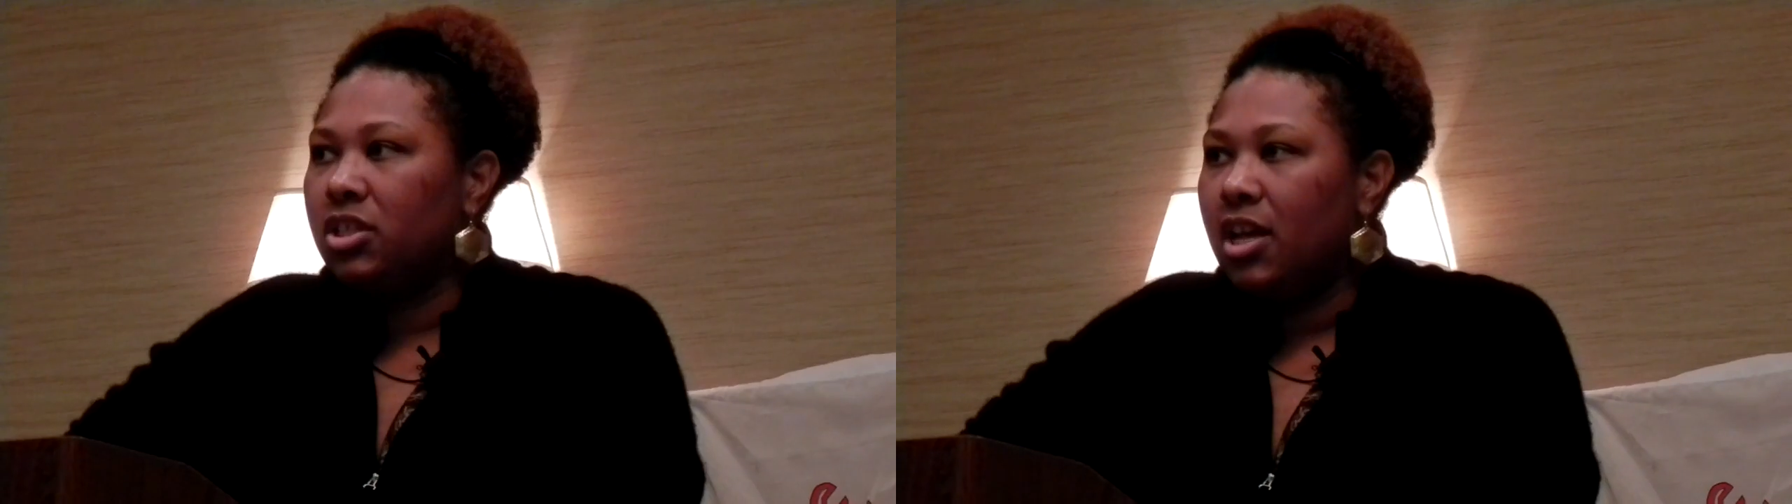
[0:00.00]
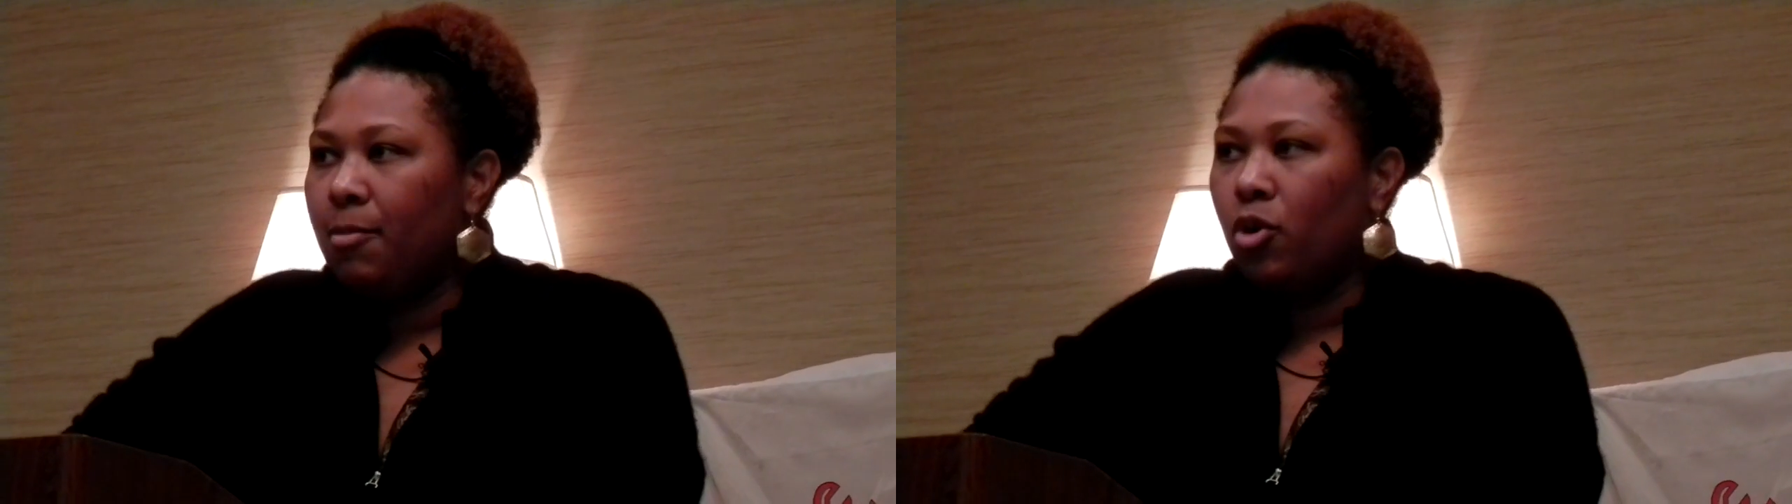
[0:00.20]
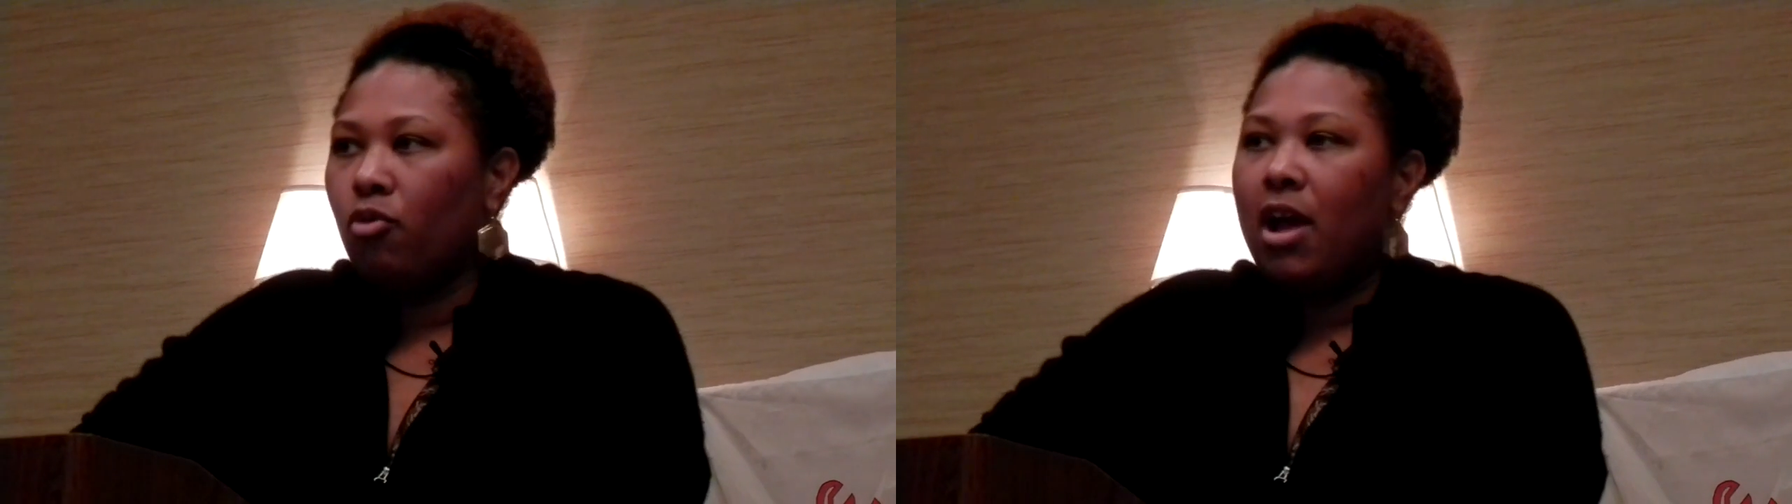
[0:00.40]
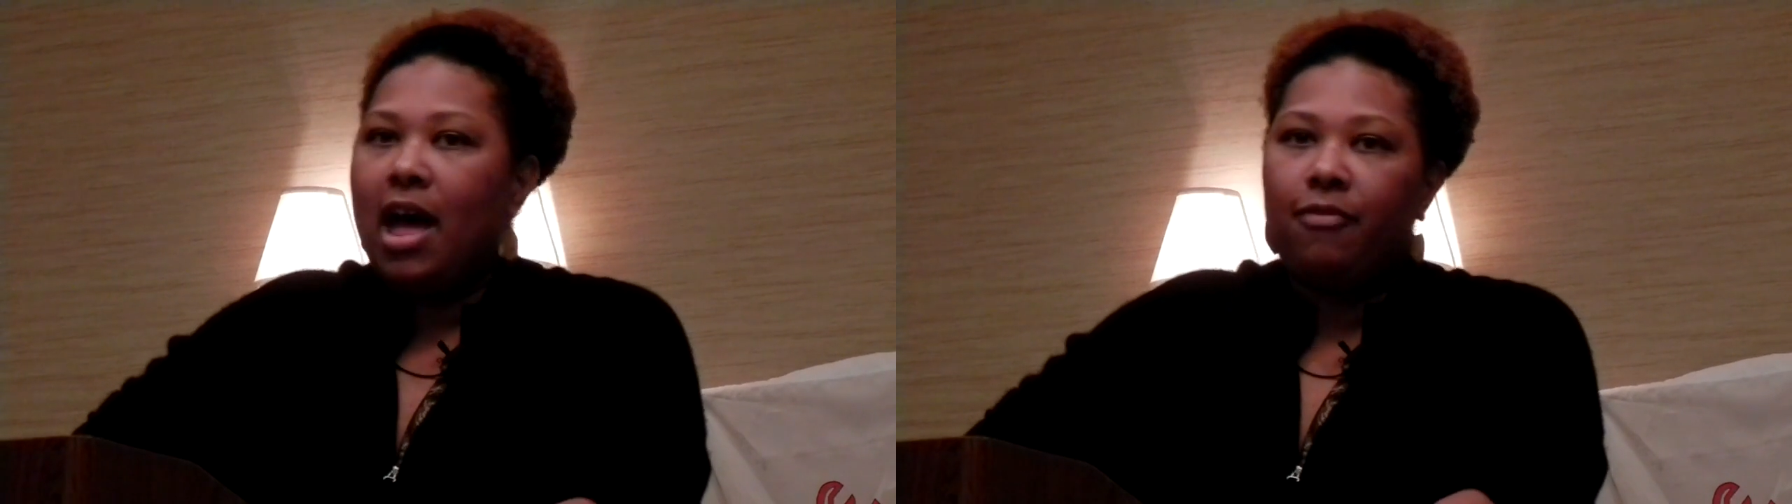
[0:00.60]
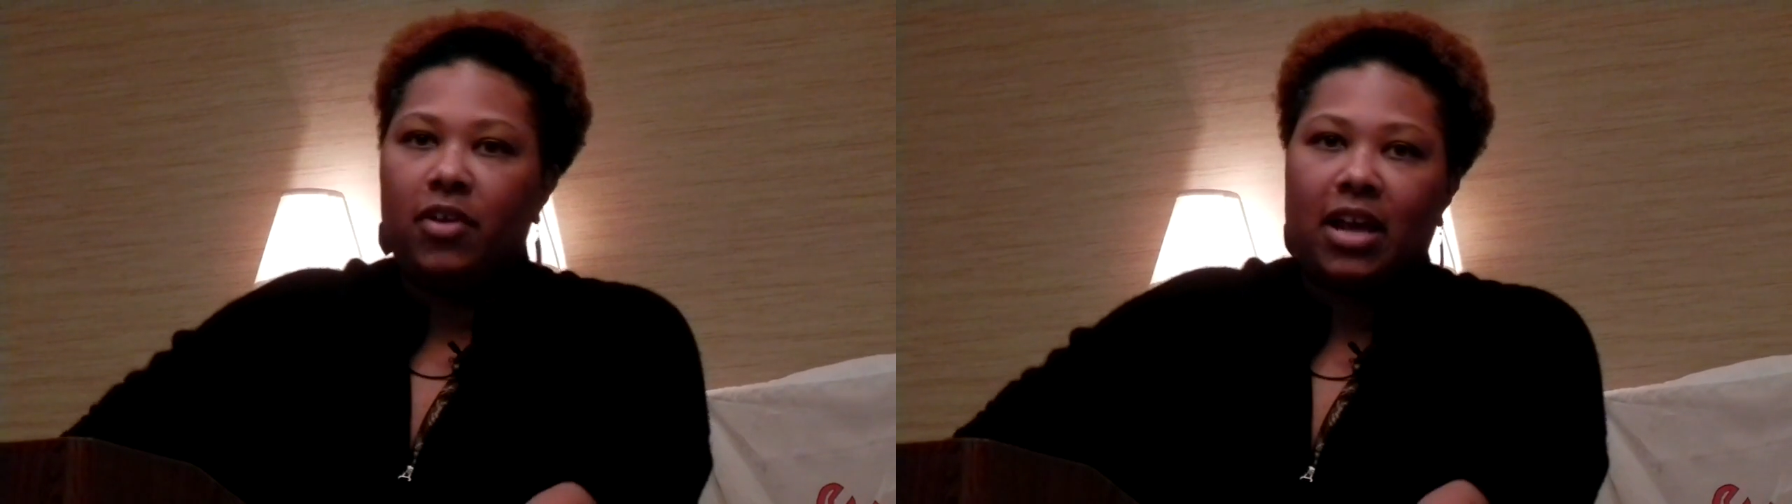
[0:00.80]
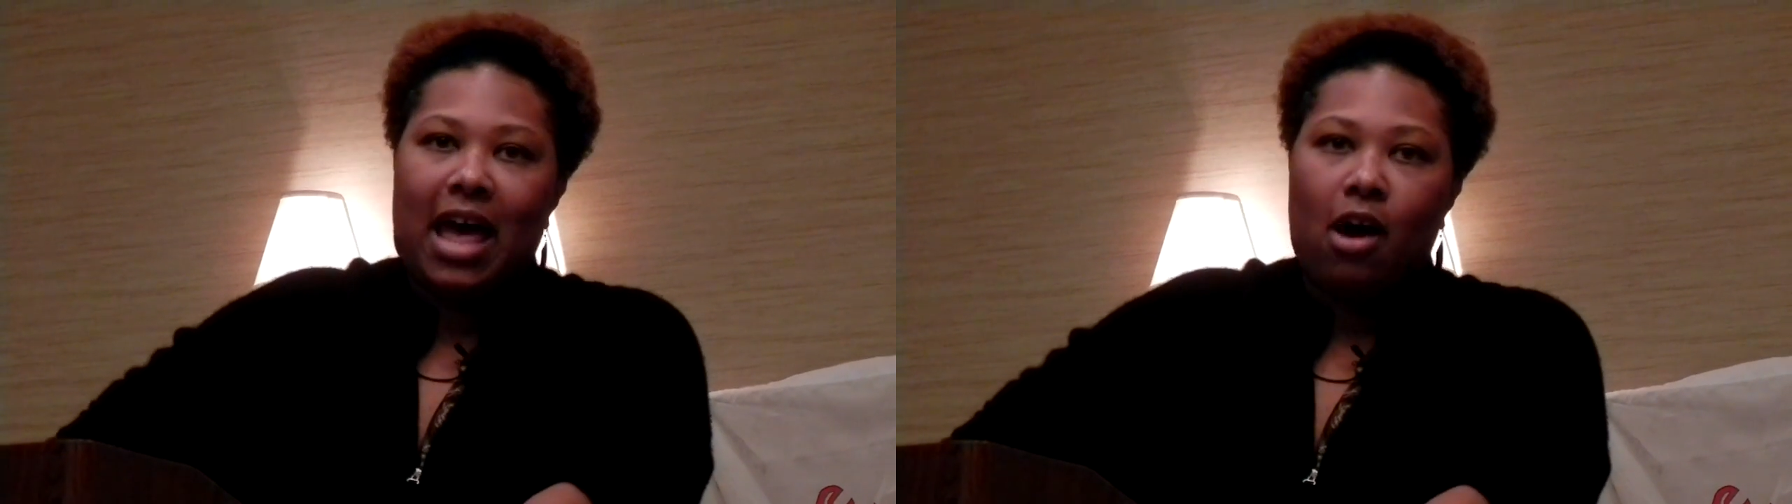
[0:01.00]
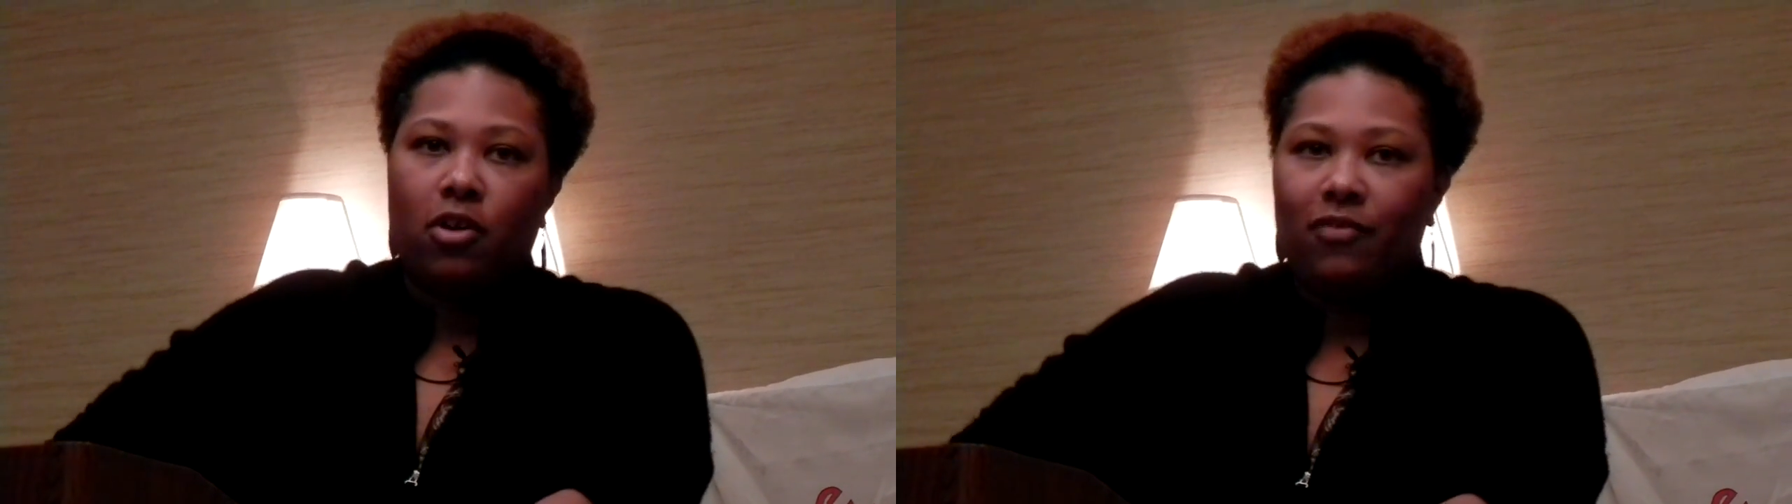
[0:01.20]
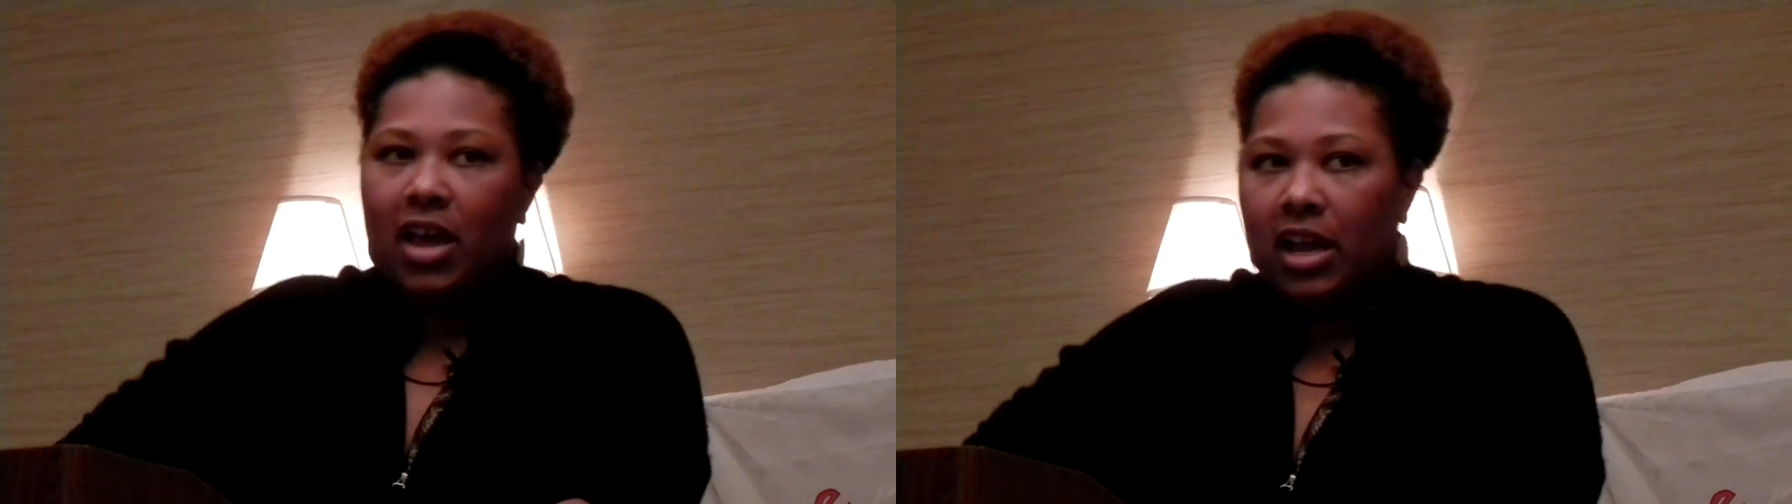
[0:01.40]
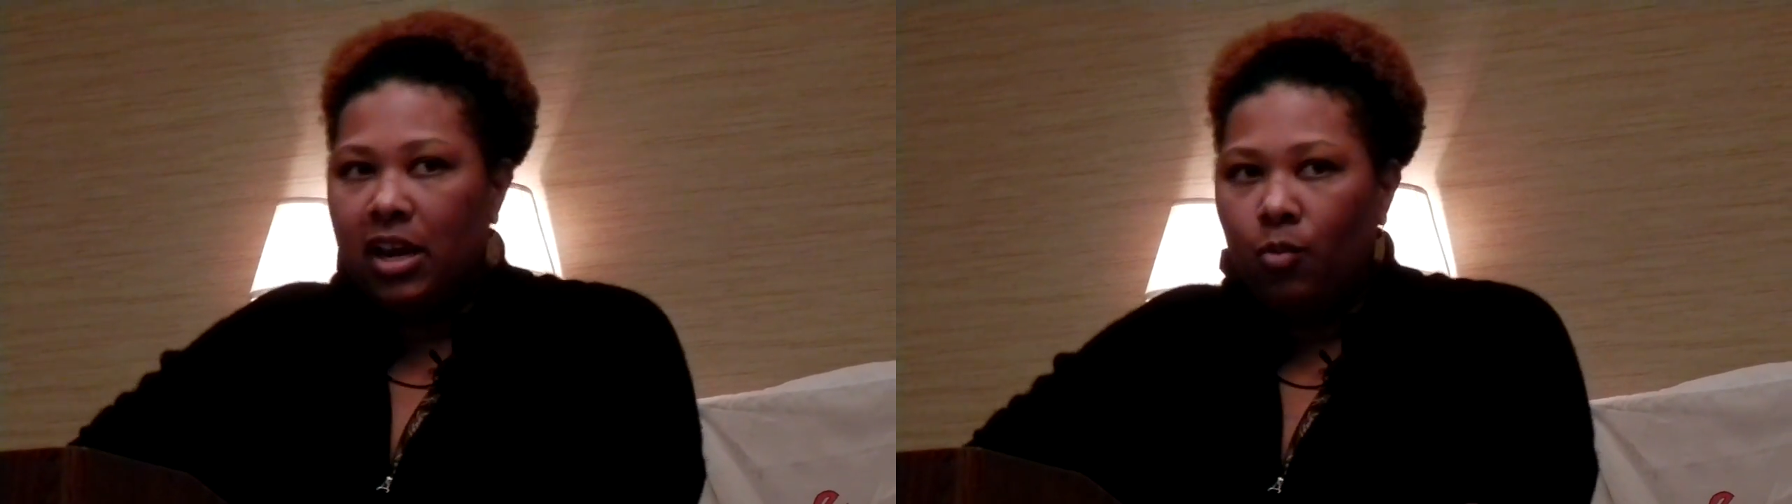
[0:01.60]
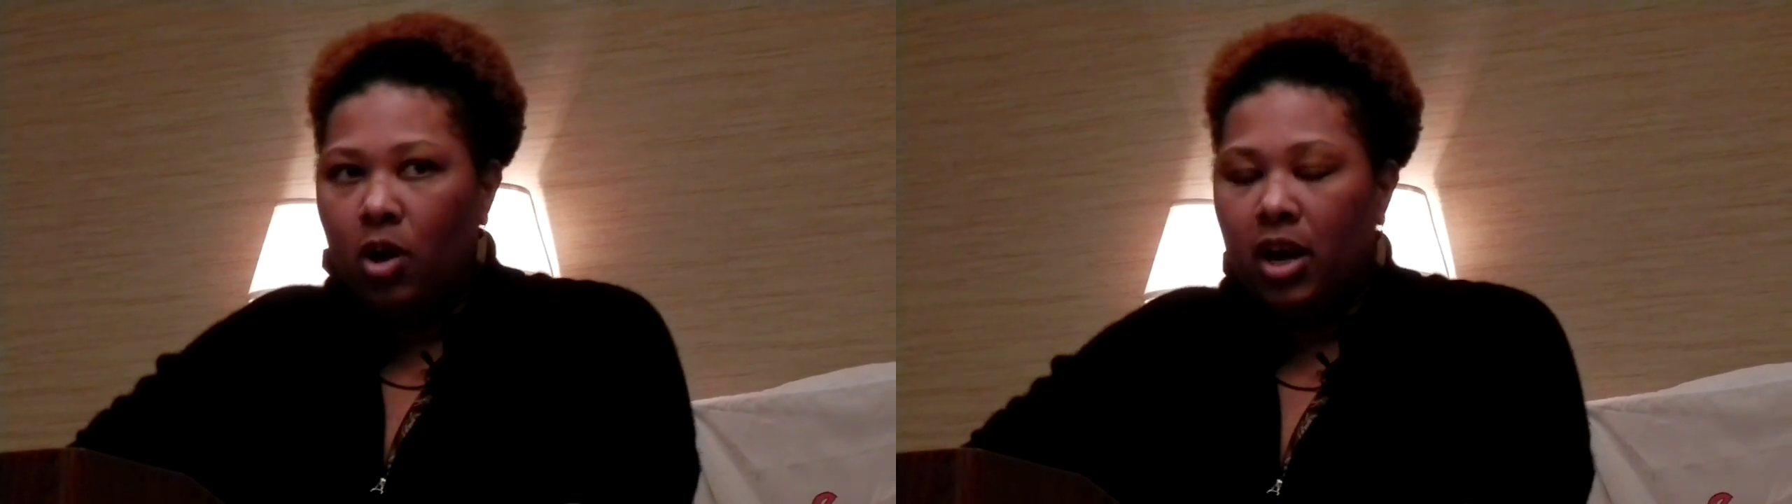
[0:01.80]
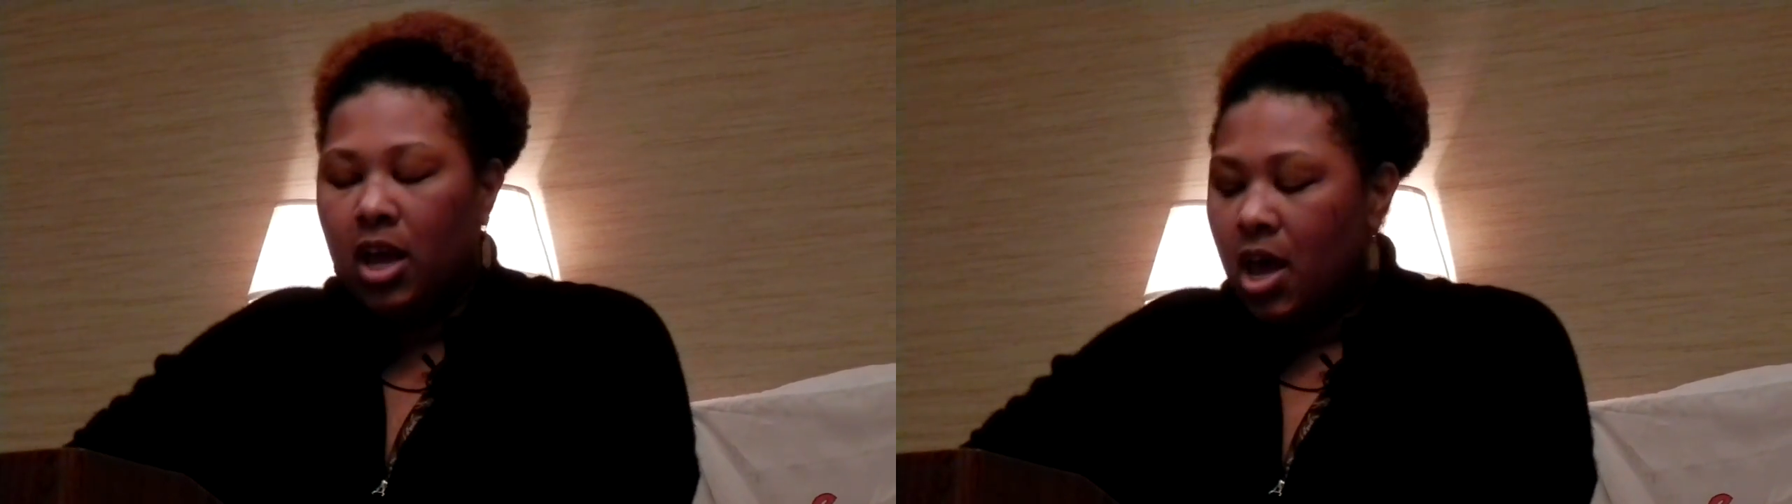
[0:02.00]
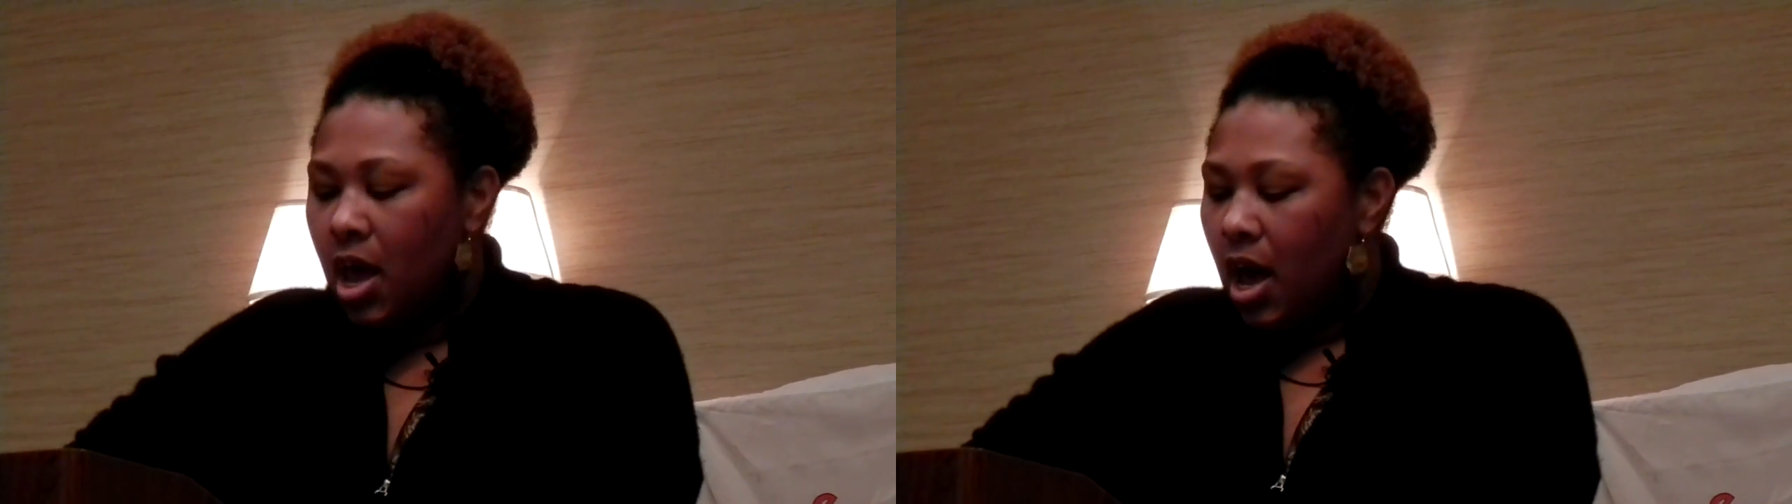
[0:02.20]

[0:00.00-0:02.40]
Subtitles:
demographic out of anyone.